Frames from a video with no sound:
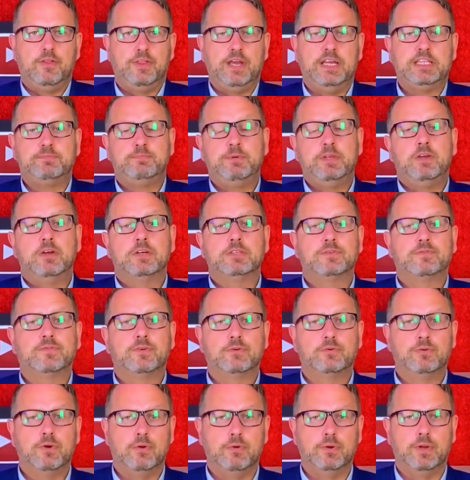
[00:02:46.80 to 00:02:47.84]
That's because of
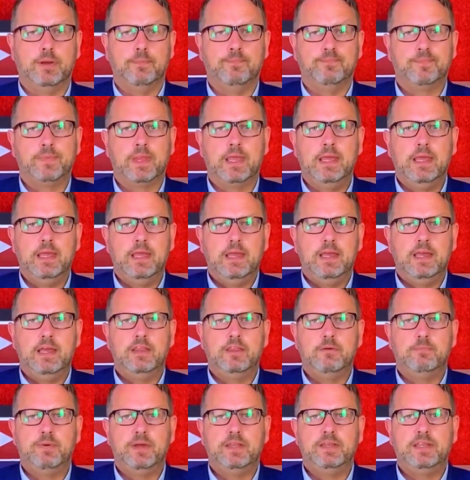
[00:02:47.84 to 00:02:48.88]
Corona.
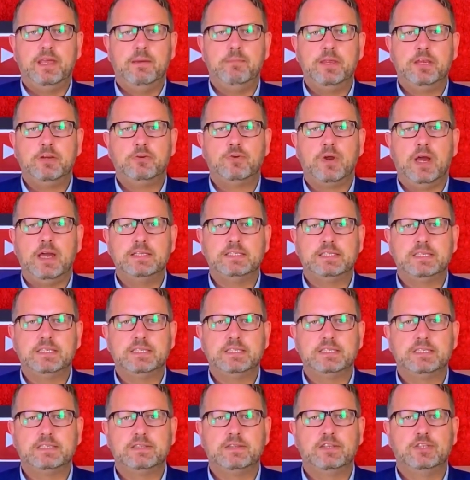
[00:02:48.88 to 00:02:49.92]
In the pandemic
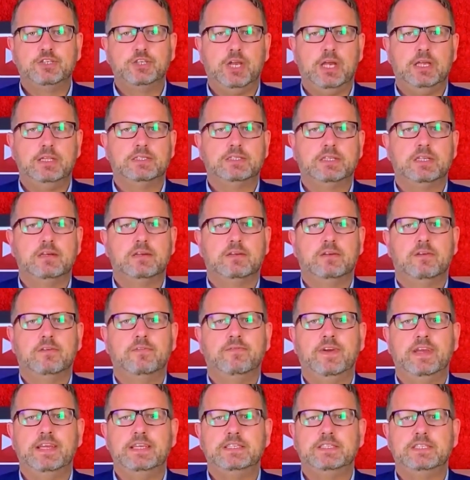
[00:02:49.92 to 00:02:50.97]
crisis, the Chancellor
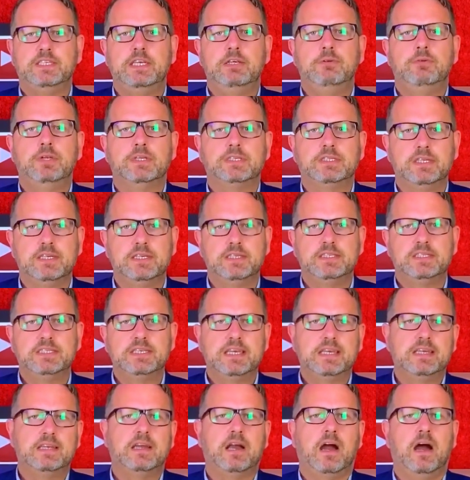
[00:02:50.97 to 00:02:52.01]
conveys
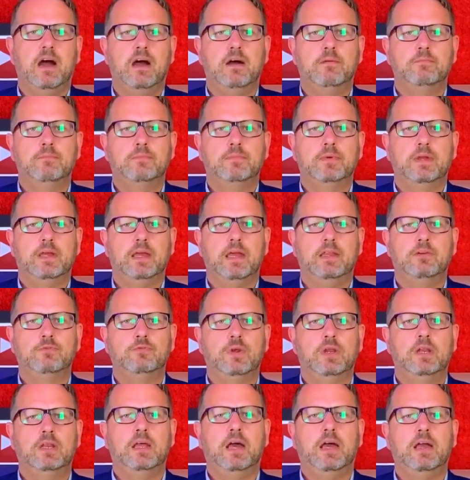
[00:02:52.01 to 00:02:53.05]
seriousness, calm and
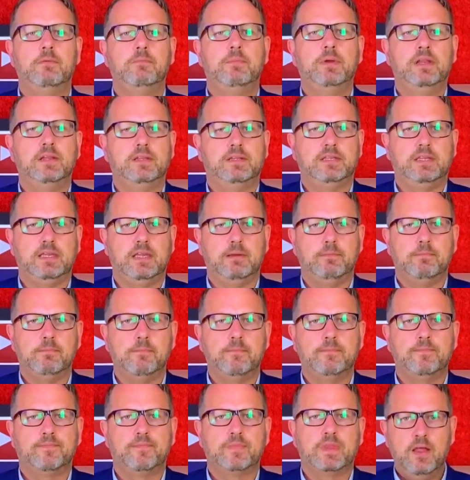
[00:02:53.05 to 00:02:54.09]
reliability.
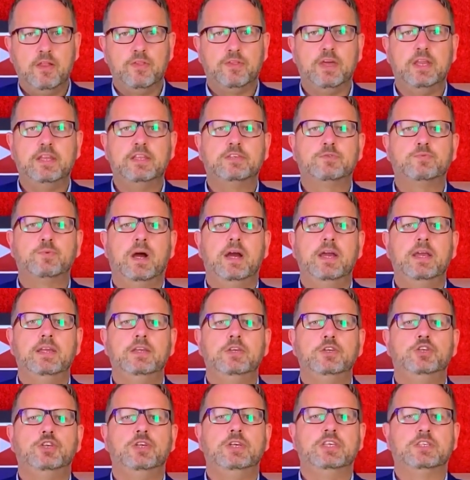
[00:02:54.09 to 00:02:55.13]
That is
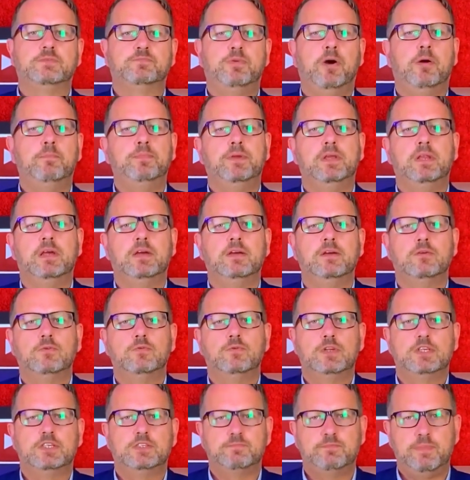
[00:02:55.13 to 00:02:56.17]
why she is popular,
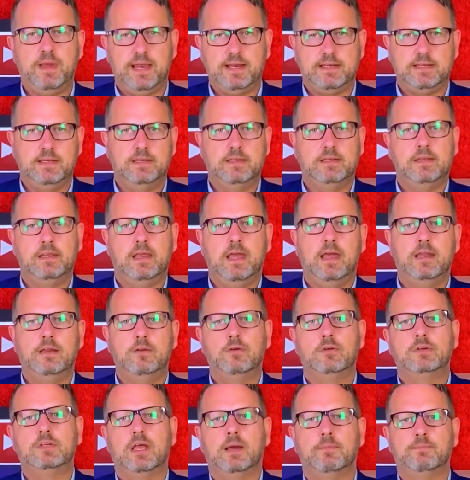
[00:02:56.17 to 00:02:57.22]
respected and
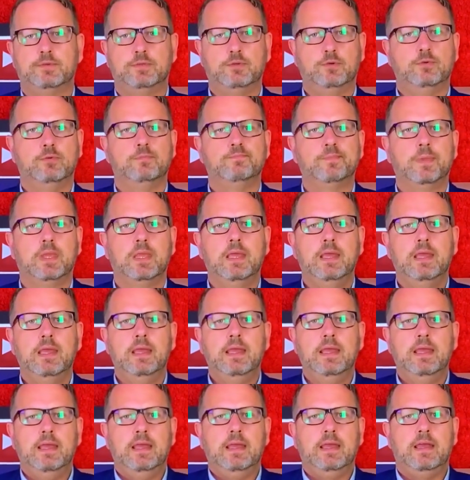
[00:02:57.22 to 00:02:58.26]
looked up to.
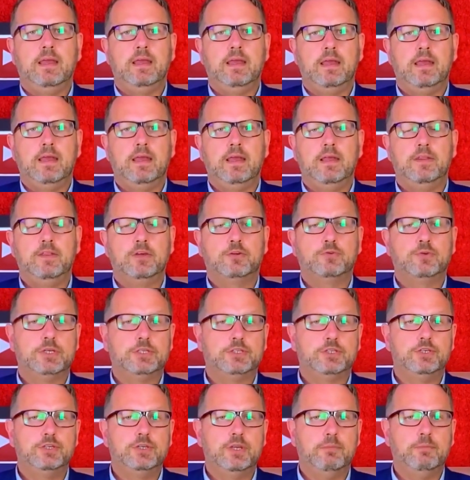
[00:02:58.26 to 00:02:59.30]
In the
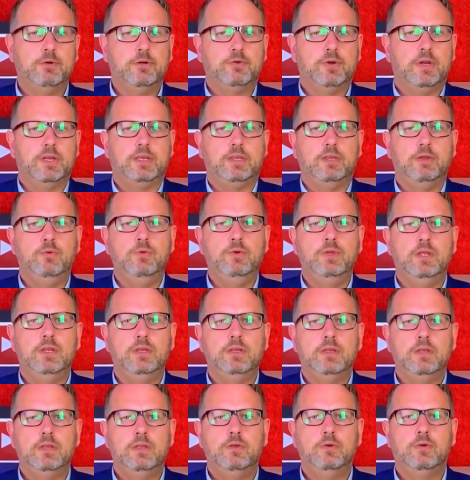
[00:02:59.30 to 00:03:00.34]
Christian Democratic
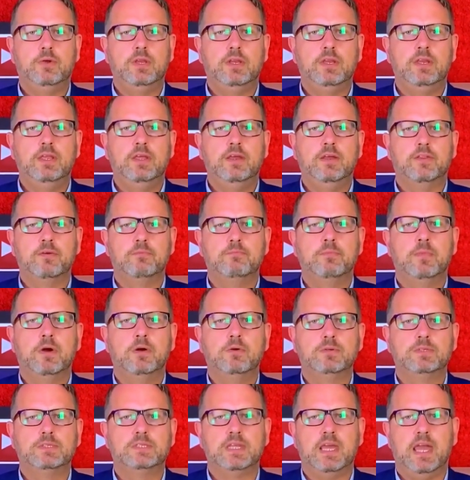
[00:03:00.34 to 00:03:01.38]
Union, you can hear the
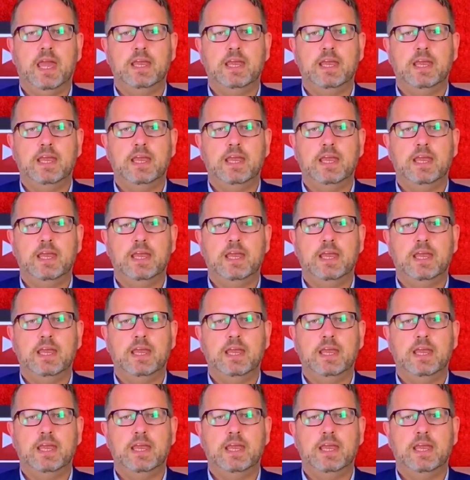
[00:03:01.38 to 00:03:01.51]
most